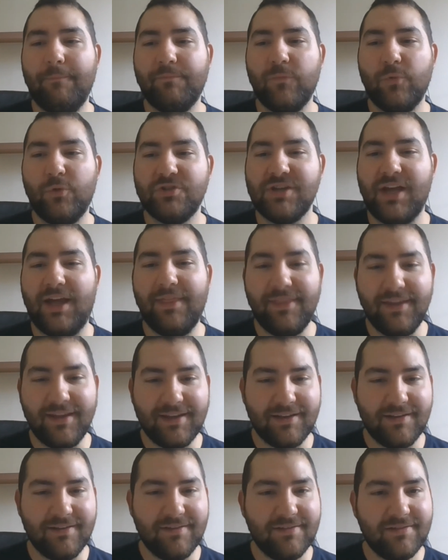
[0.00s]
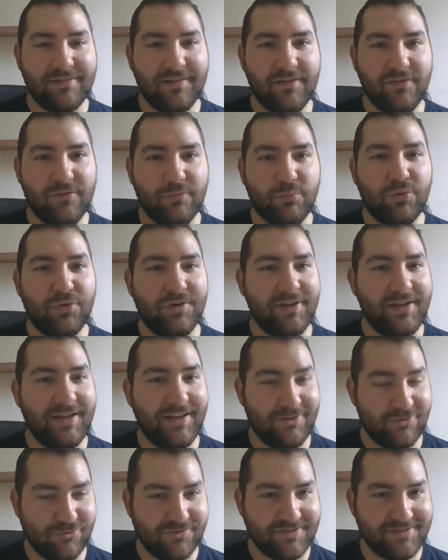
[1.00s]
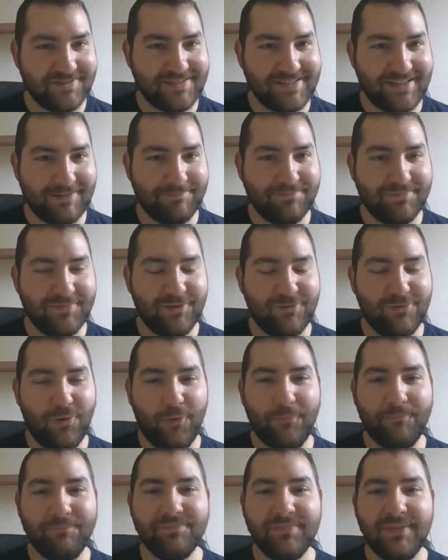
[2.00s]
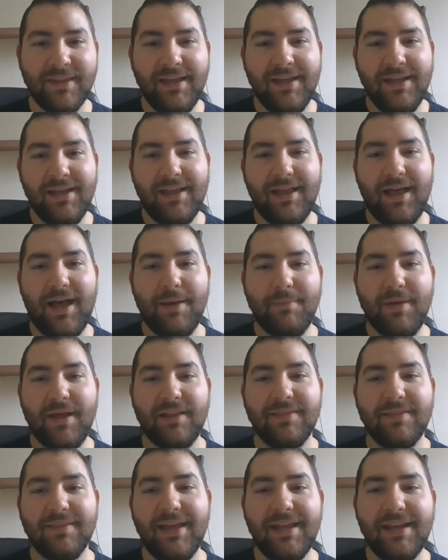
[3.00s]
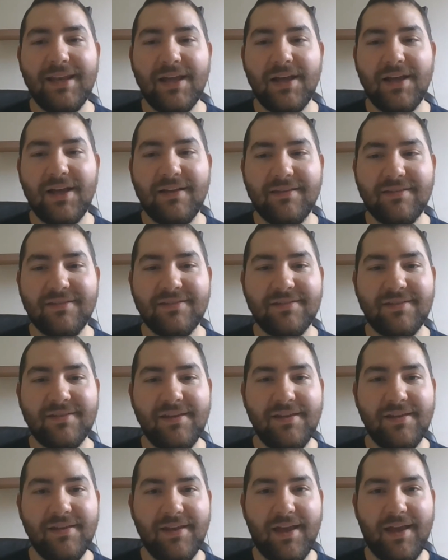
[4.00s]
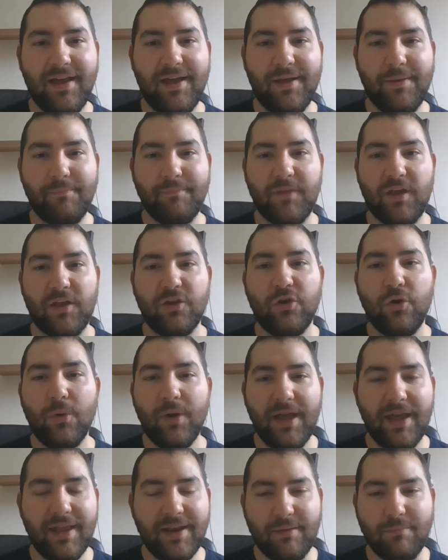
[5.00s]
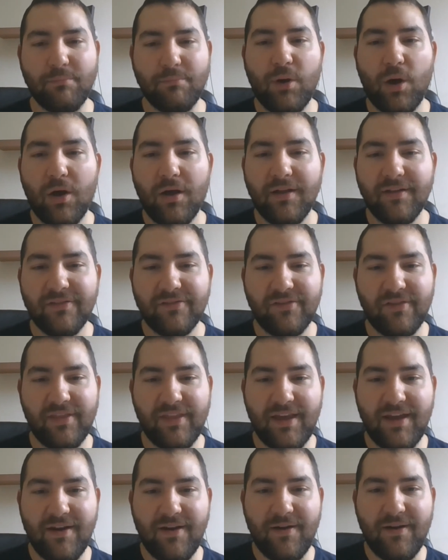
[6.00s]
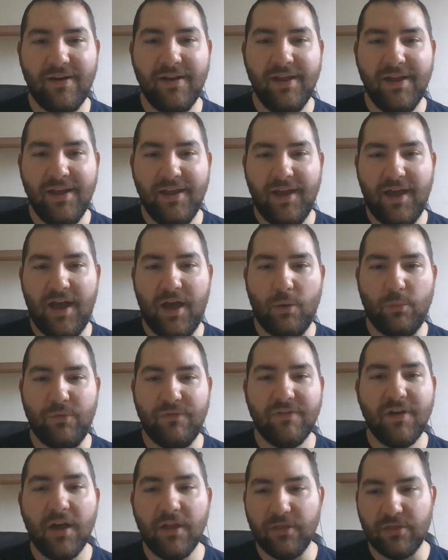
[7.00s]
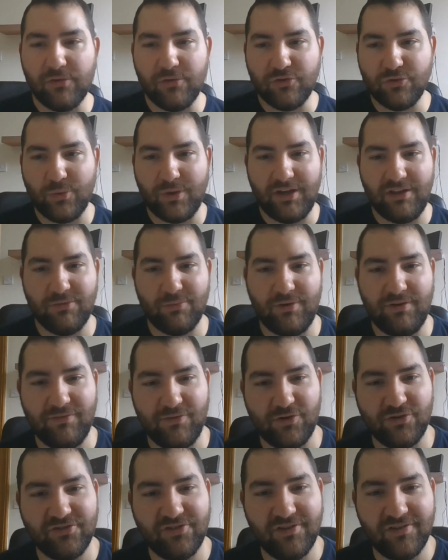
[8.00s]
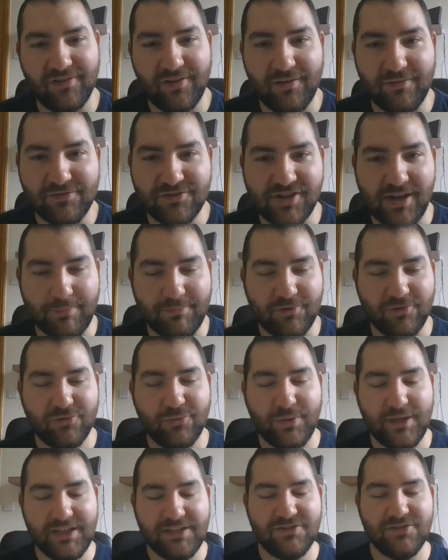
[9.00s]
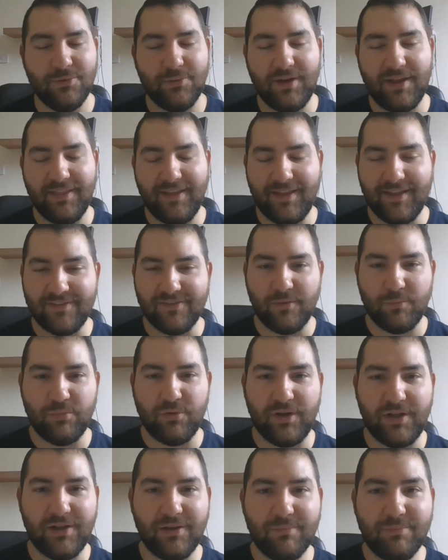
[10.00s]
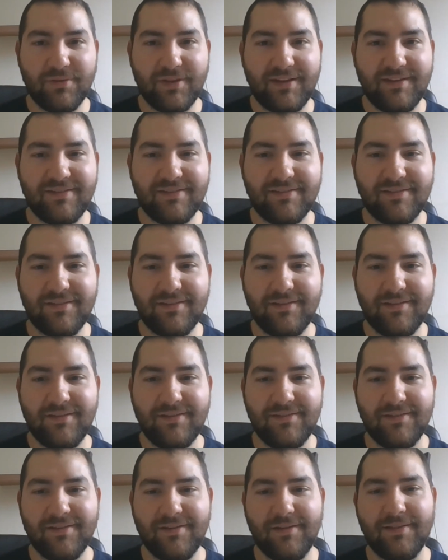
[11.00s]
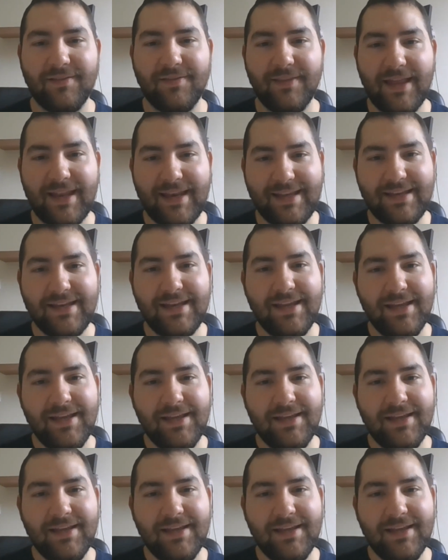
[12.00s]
which I think is pretty interesting. So let us go ahead and pause there. We've gotten through 23 verses of chapter 22, and I think that's a pretty good place to let it